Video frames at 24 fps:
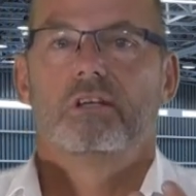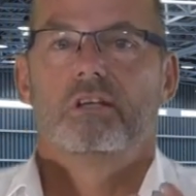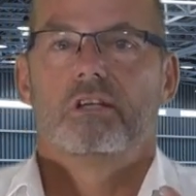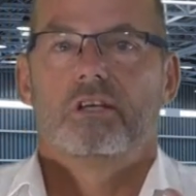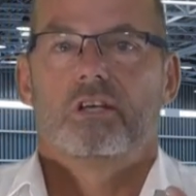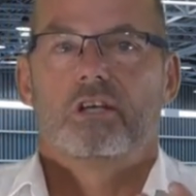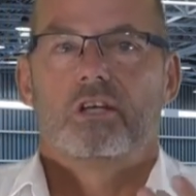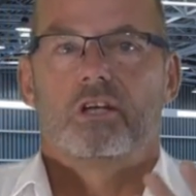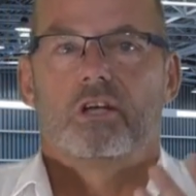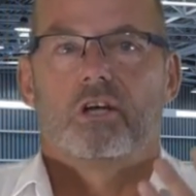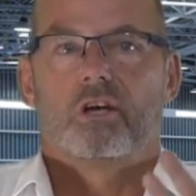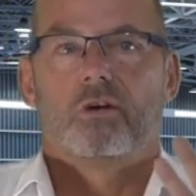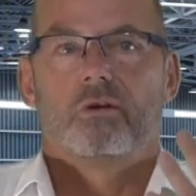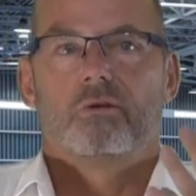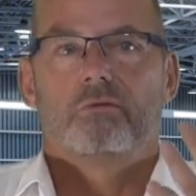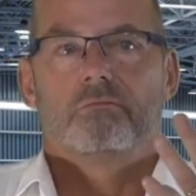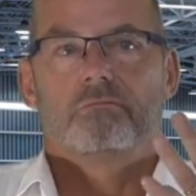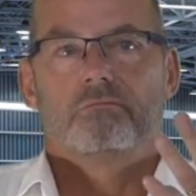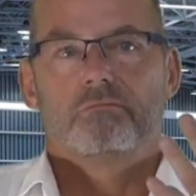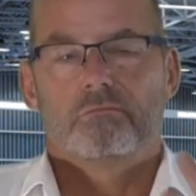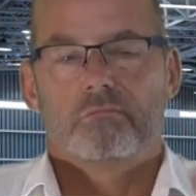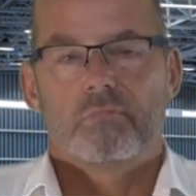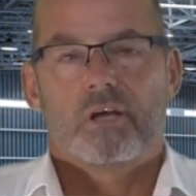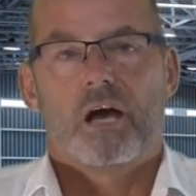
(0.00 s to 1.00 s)
You know,
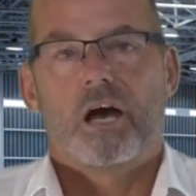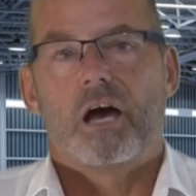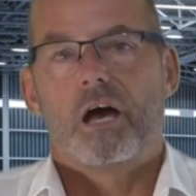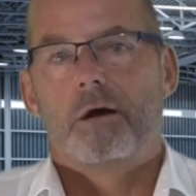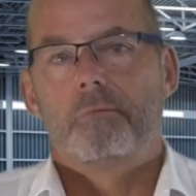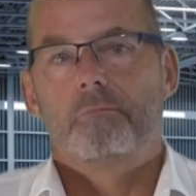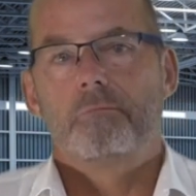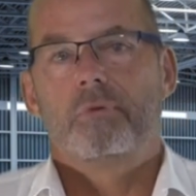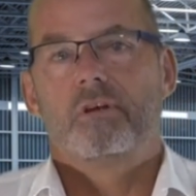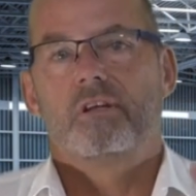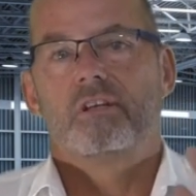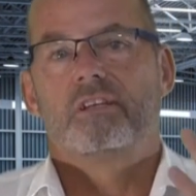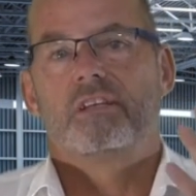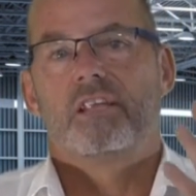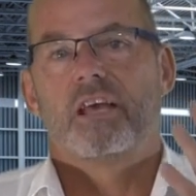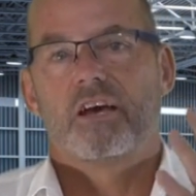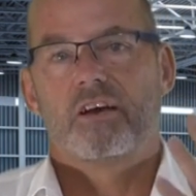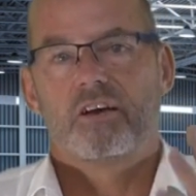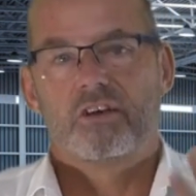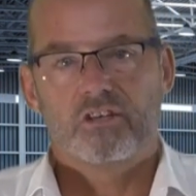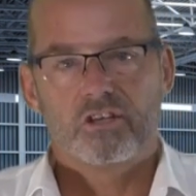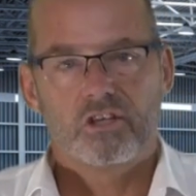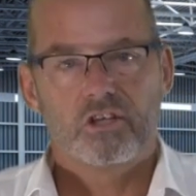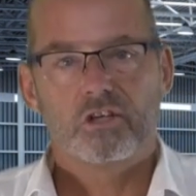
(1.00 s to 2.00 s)
now
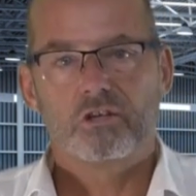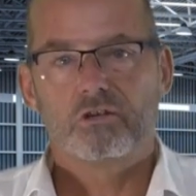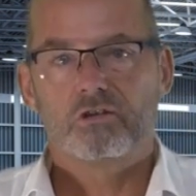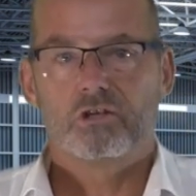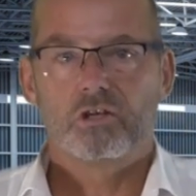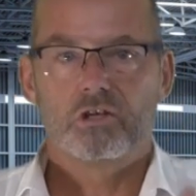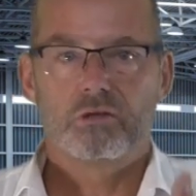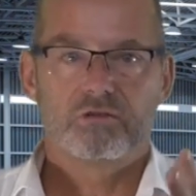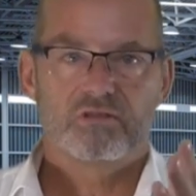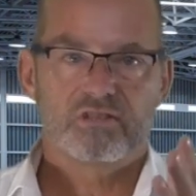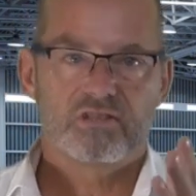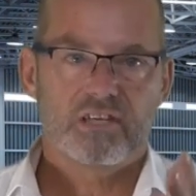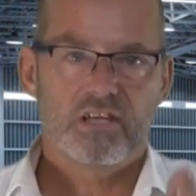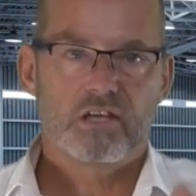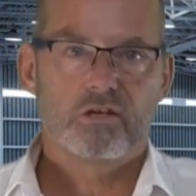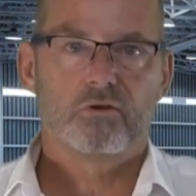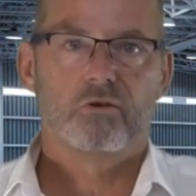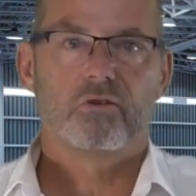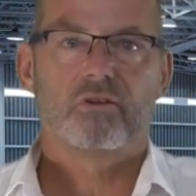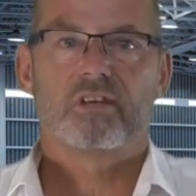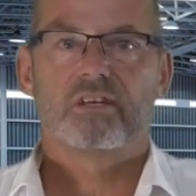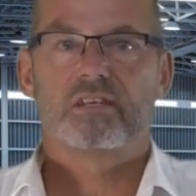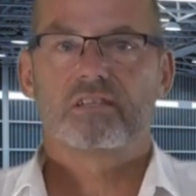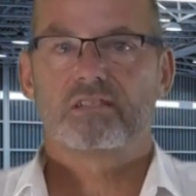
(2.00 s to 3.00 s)
you're seeing
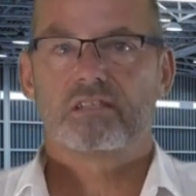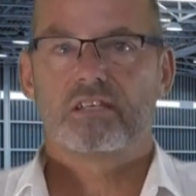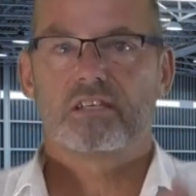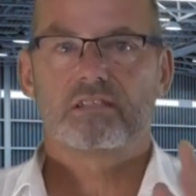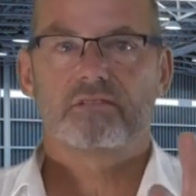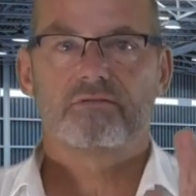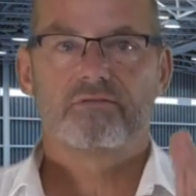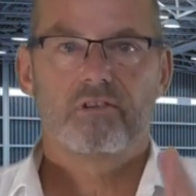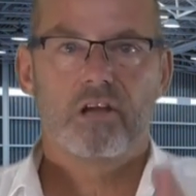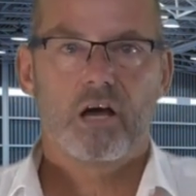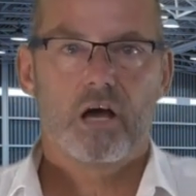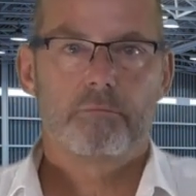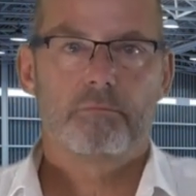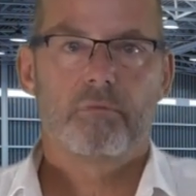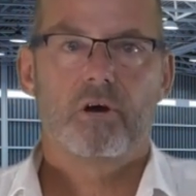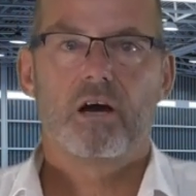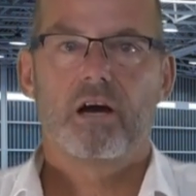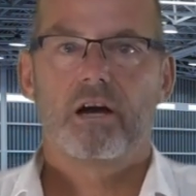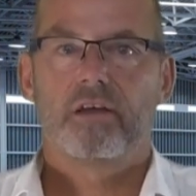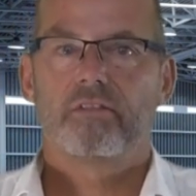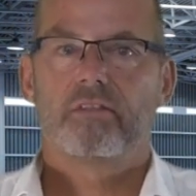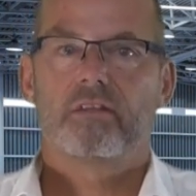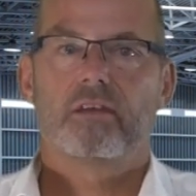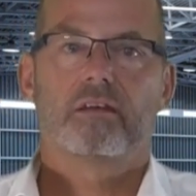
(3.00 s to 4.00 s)
all these things fly
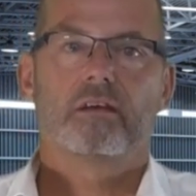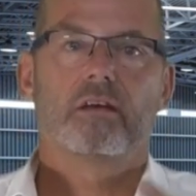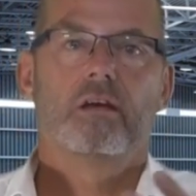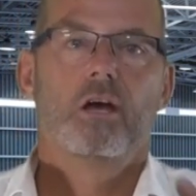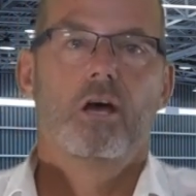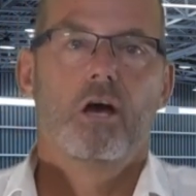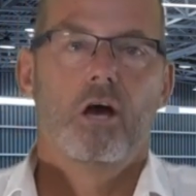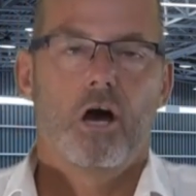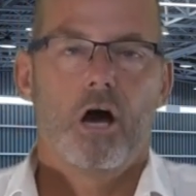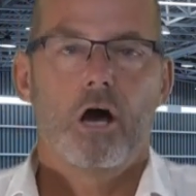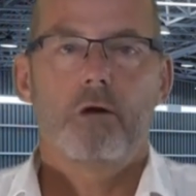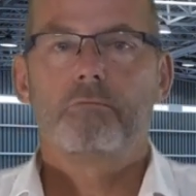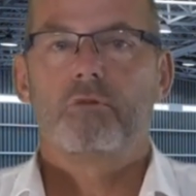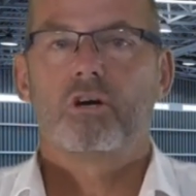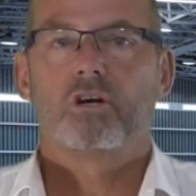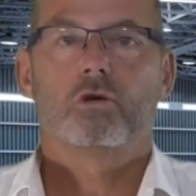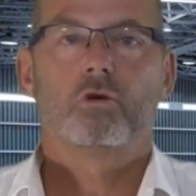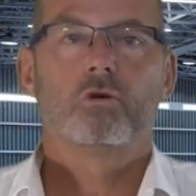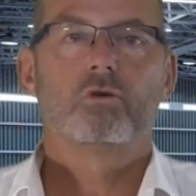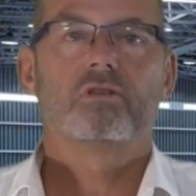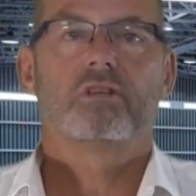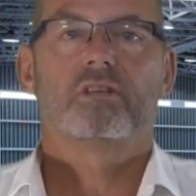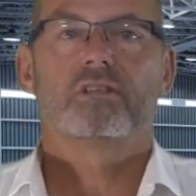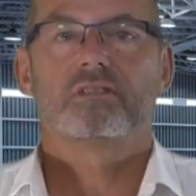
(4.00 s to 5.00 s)
by and think, oh my
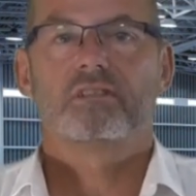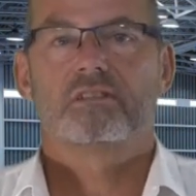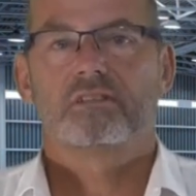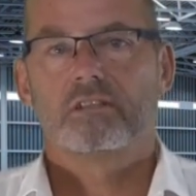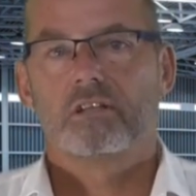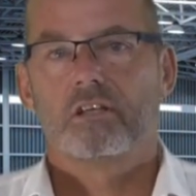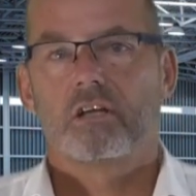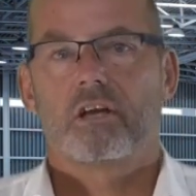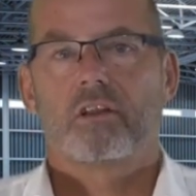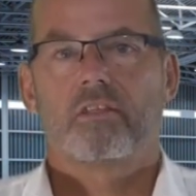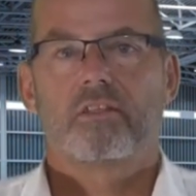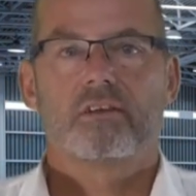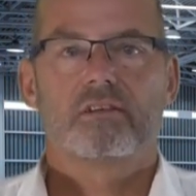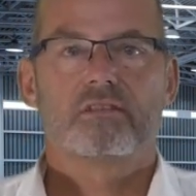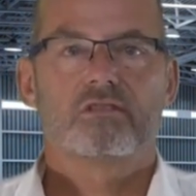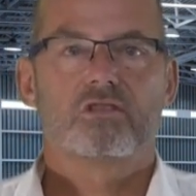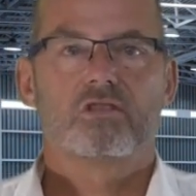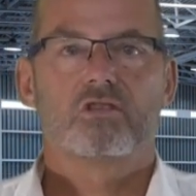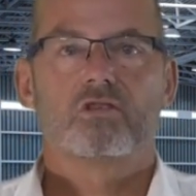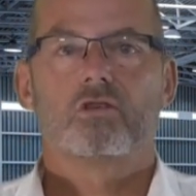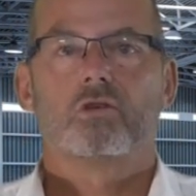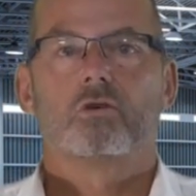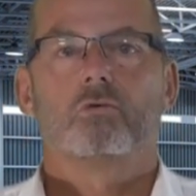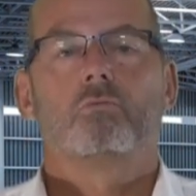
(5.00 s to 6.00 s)
goodness, there's a lot of things to
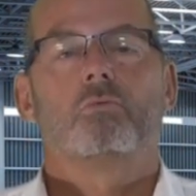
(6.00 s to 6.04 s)
do.